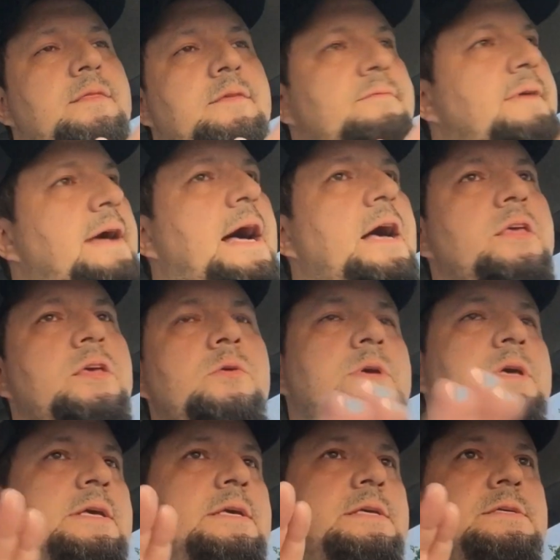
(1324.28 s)
The value
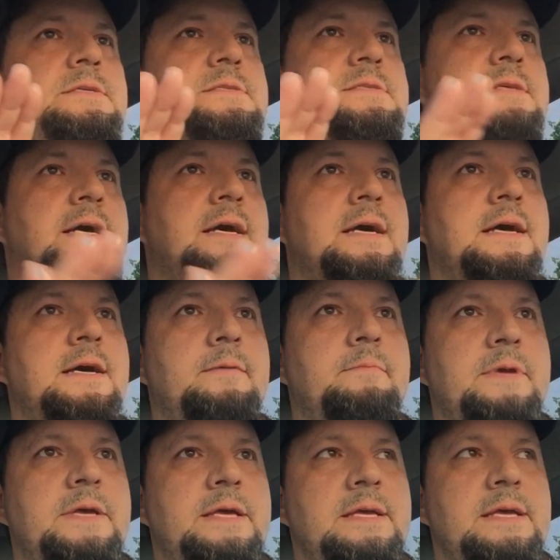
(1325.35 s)
is
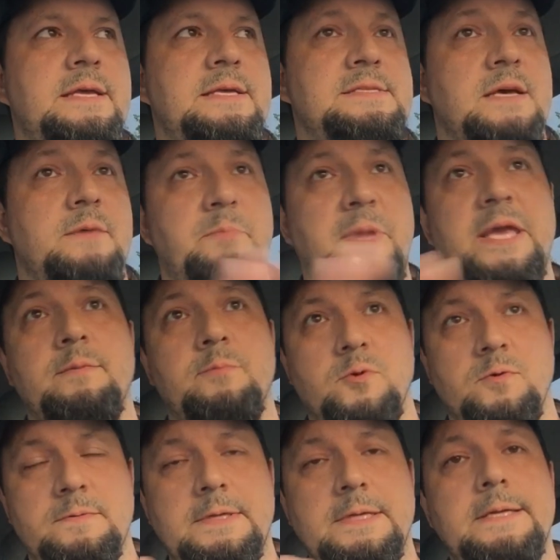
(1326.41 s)

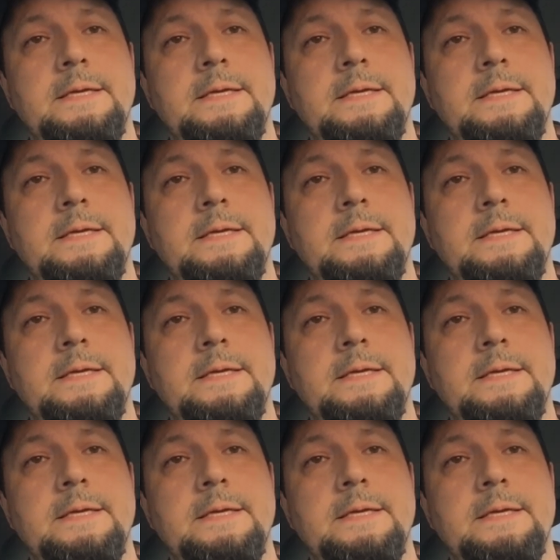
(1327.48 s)
unbeatable.